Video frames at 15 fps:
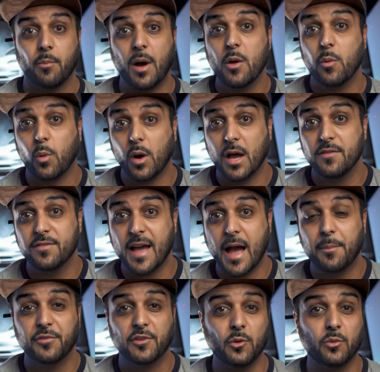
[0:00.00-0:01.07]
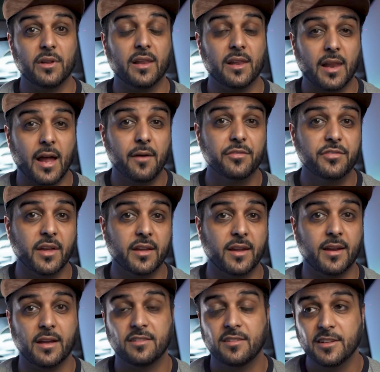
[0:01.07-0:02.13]
My wife absolutely loves it and
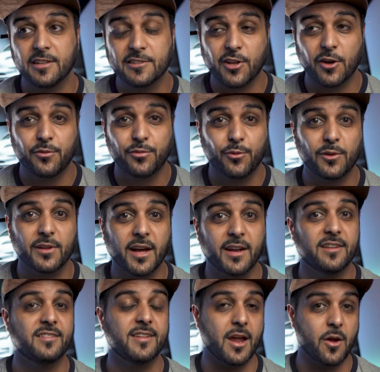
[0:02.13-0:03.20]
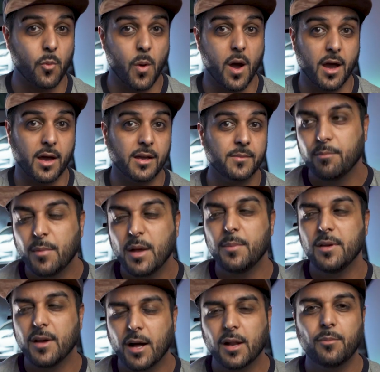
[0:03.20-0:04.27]
I still don't fully understand why.
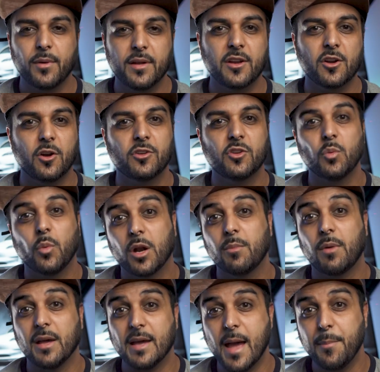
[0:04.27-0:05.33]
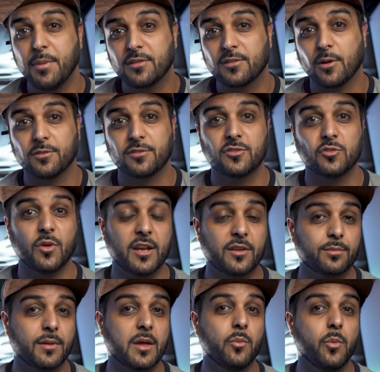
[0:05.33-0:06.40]
Maybe I'll bring her to one of my episodes to
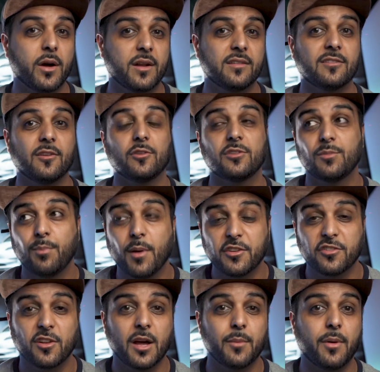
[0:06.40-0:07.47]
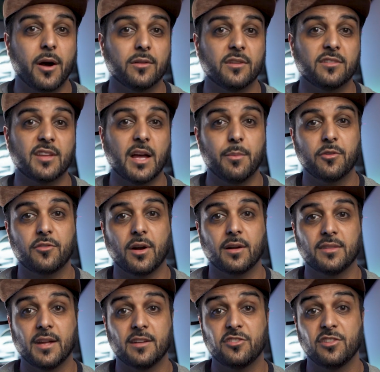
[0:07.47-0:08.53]
explain what is so special about the Cybertruck
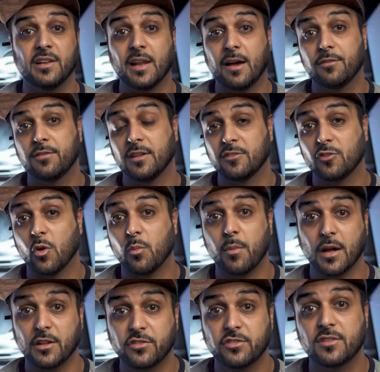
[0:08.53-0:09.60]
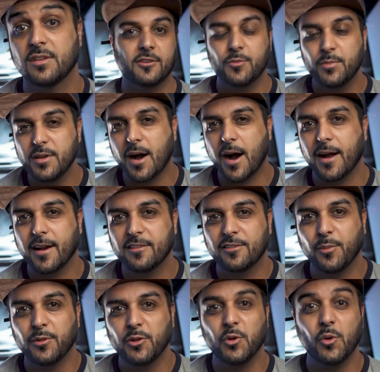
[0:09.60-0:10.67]
that she loves it so much. To be honest
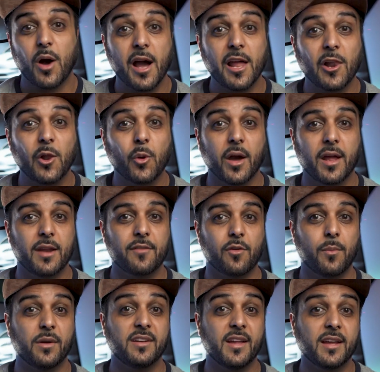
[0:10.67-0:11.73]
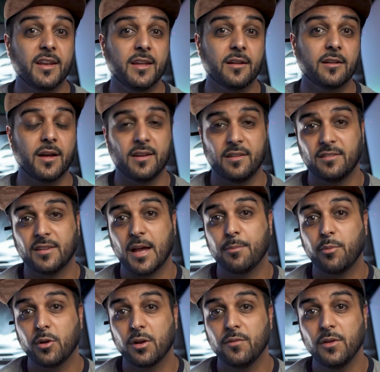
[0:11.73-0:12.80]
with you, I look at it from a technical and design
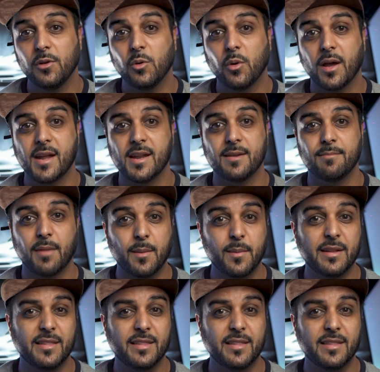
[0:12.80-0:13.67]
point of view, and maybe